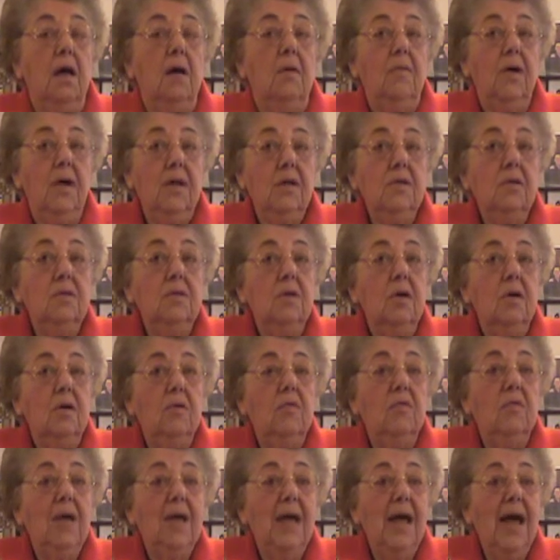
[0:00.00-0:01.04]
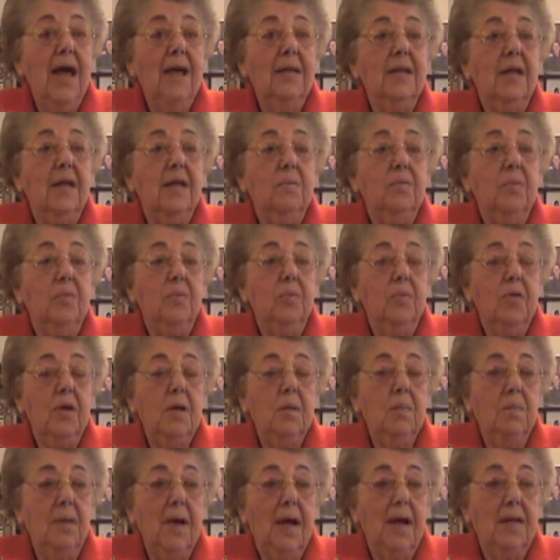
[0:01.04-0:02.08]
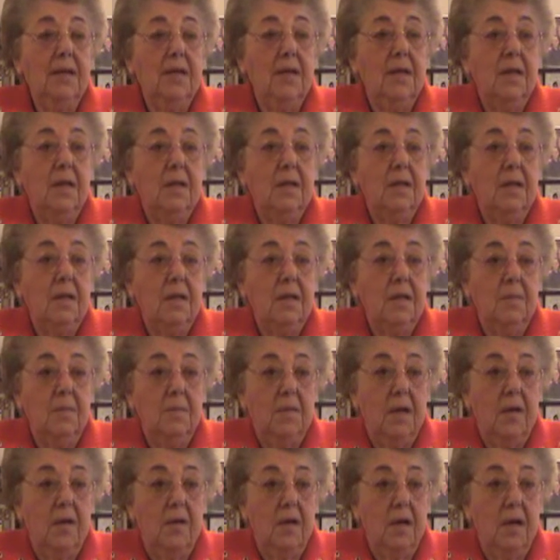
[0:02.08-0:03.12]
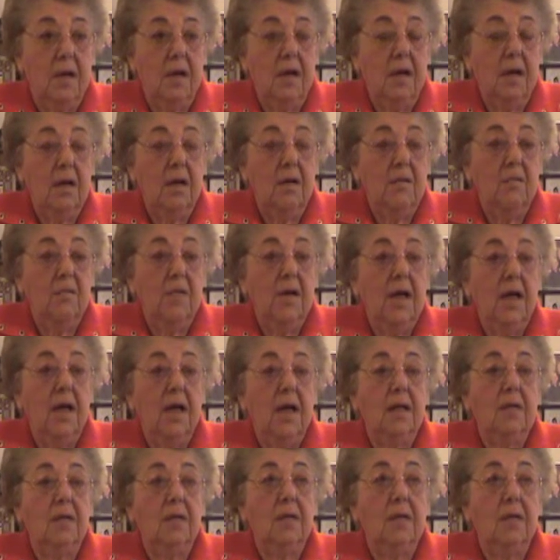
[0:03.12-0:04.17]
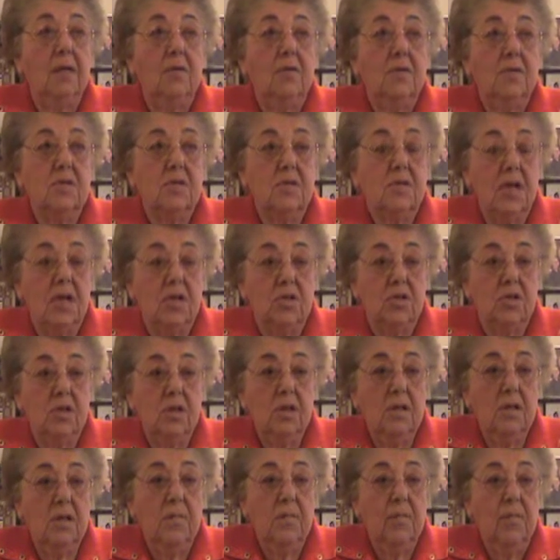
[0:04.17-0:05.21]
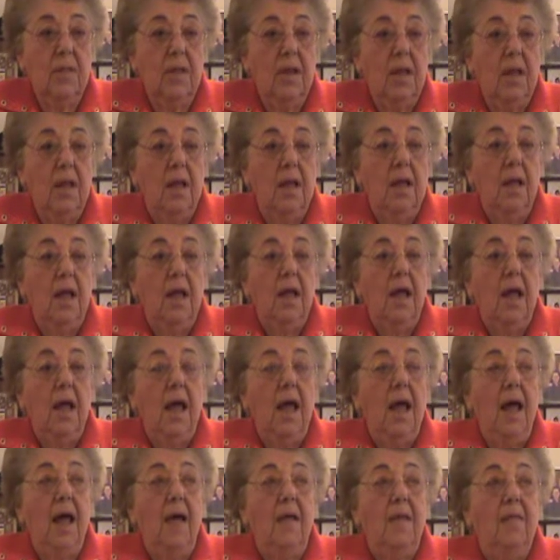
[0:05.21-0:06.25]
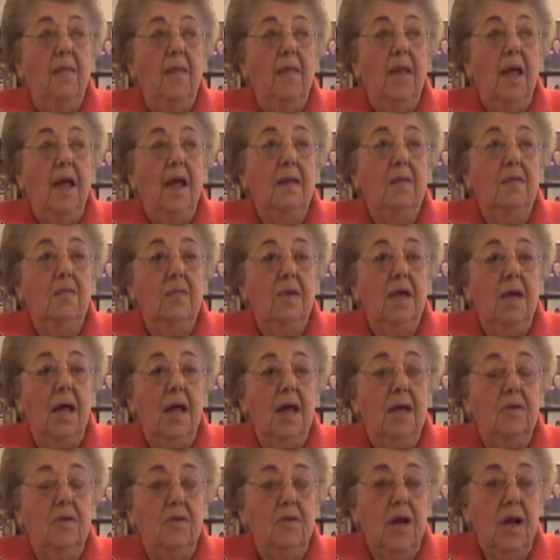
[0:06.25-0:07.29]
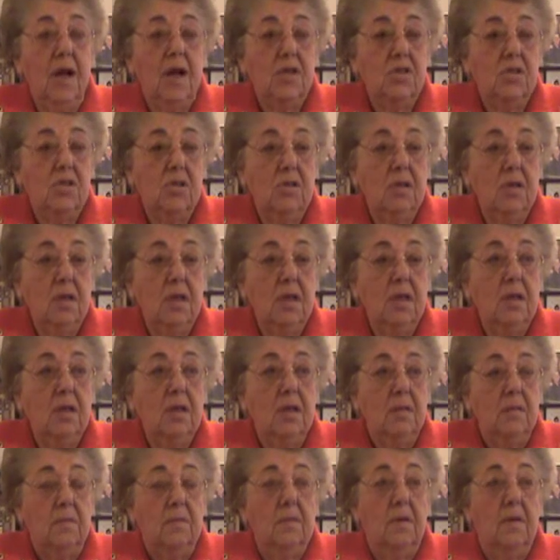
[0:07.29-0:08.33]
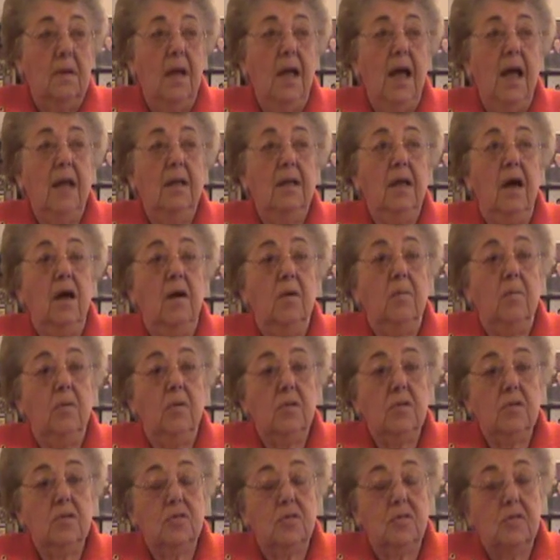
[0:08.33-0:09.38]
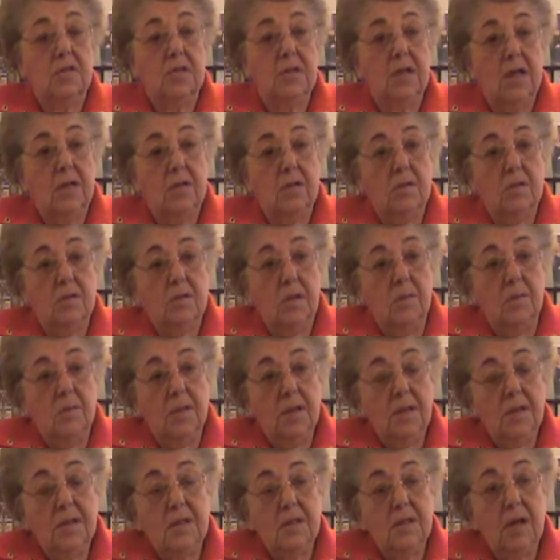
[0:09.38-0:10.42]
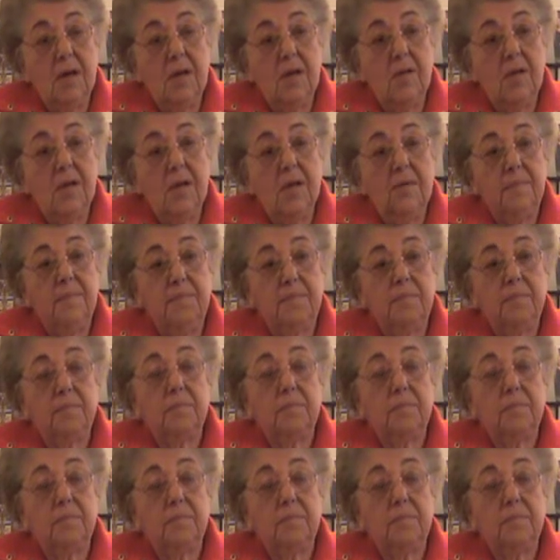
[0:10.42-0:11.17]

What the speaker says: Well, you know, we had it pretty bad here in America. We had the recession, and then we had rationing, and our boys were sent to the military,